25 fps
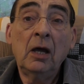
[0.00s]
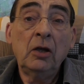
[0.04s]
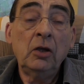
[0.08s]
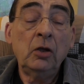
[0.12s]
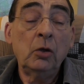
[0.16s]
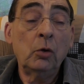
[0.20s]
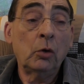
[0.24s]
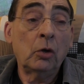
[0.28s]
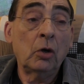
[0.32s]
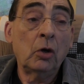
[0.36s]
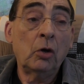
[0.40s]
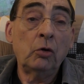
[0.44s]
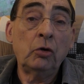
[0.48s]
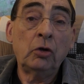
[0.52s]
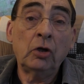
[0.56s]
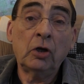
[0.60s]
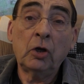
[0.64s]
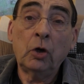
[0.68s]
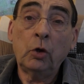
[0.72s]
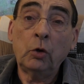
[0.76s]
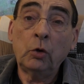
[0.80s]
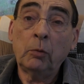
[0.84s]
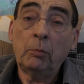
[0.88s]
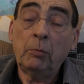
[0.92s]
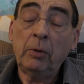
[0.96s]
you're going to
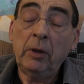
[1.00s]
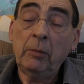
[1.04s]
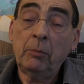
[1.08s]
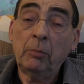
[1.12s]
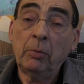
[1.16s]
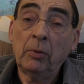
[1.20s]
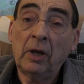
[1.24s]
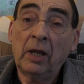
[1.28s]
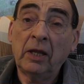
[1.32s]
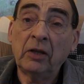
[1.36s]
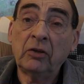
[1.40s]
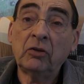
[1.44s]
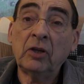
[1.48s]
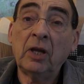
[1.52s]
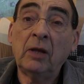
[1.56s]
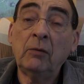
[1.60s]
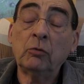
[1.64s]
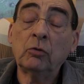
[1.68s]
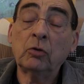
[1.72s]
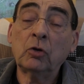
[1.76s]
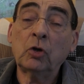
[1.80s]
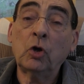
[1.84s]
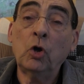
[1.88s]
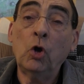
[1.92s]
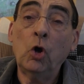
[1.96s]
go to people like
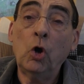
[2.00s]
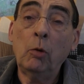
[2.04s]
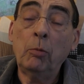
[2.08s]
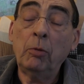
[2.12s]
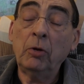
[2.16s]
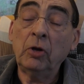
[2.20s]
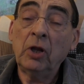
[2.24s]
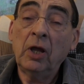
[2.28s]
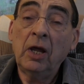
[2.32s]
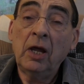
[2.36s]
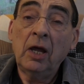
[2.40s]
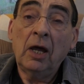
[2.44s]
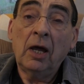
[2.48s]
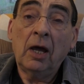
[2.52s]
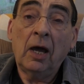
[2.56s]
James Corbett,